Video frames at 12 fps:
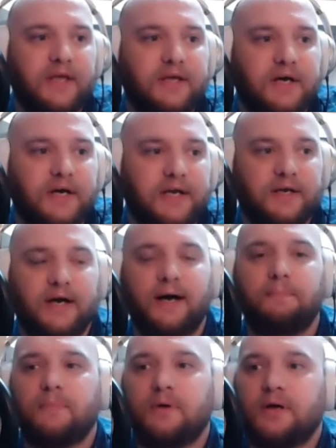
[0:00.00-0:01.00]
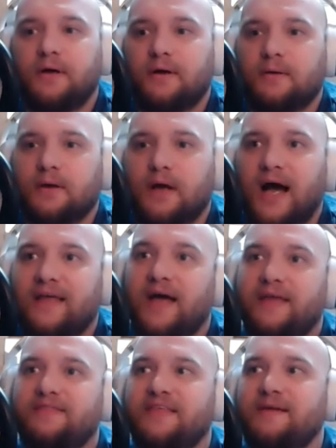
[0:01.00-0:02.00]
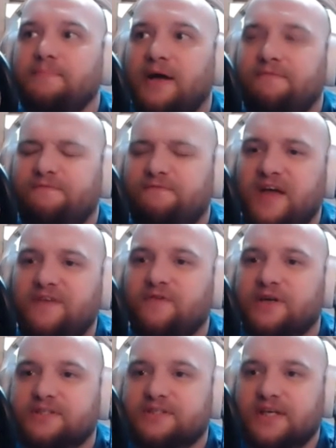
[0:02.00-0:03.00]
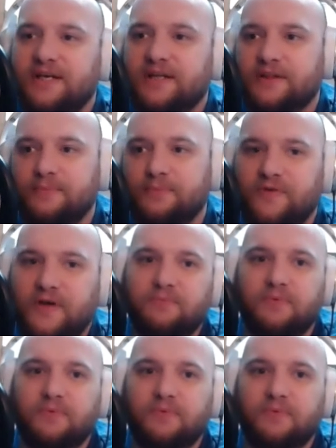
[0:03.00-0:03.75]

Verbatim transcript: good. Um, yeah. I, I, think my favorite scene in the movie,